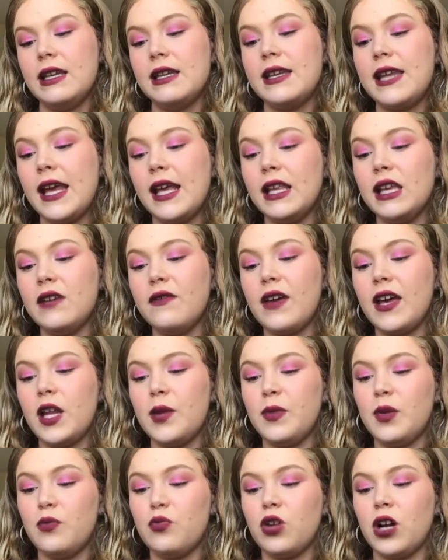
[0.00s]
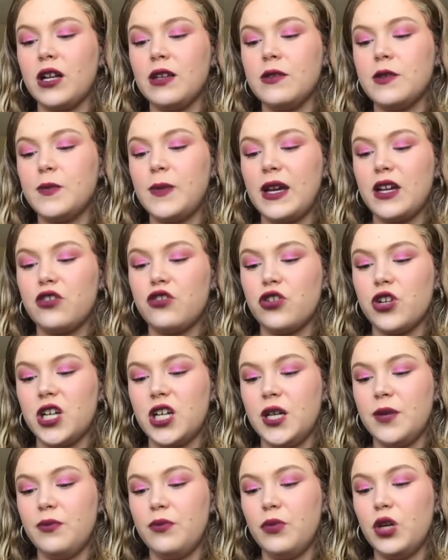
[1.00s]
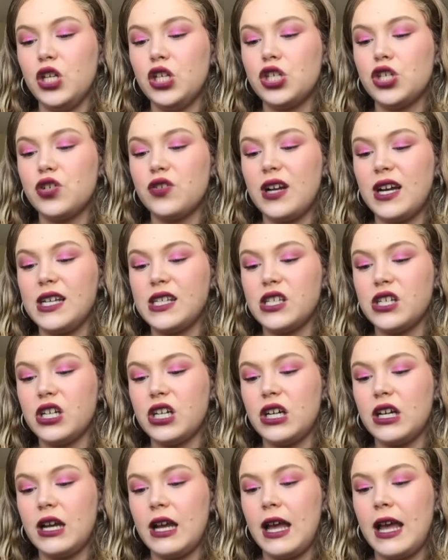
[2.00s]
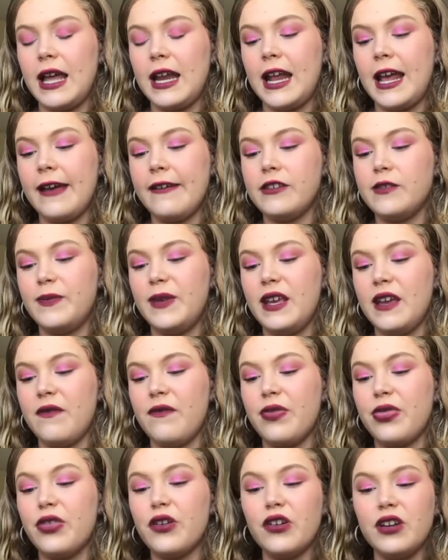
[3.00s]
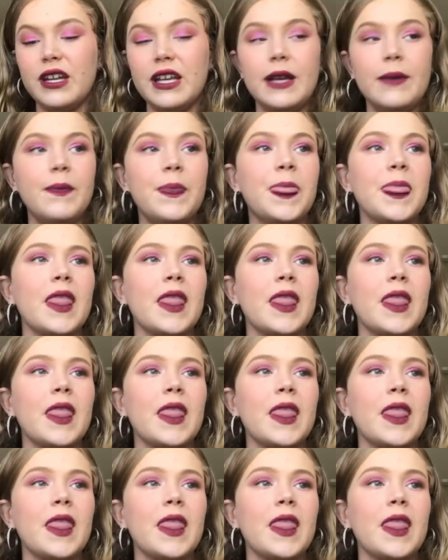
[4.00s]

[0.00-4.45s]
Daily Vitamin Broad Spectrum Moisturizer and SPF 30.